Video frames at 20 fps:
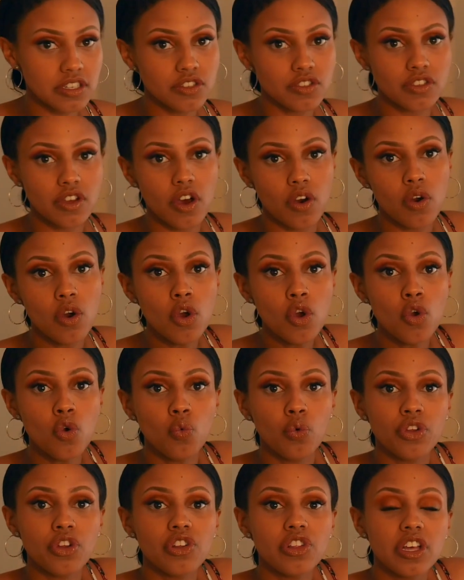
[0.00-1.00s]
So
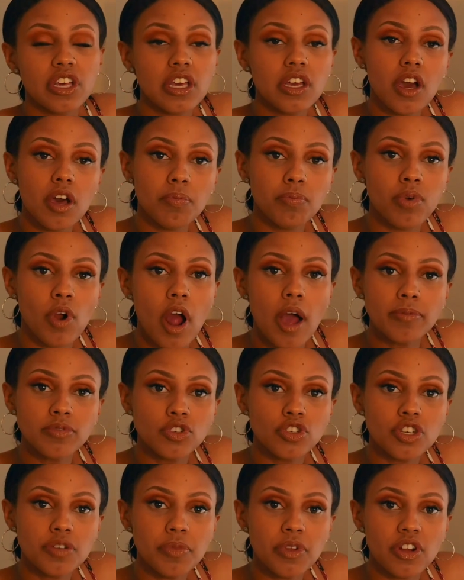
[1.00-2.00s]
when you're looking on
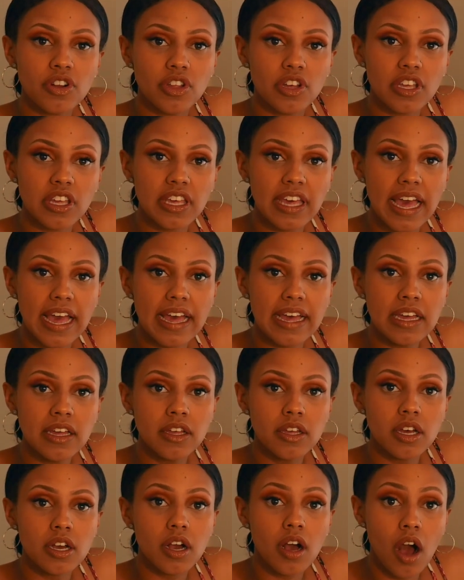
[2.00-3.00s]
PropStream and you're looking at
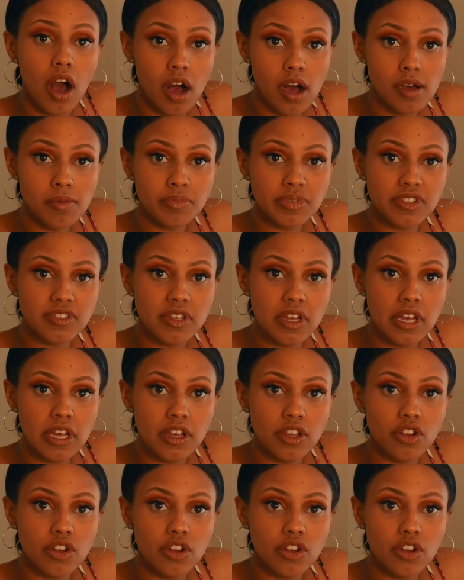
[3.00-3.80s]
comps,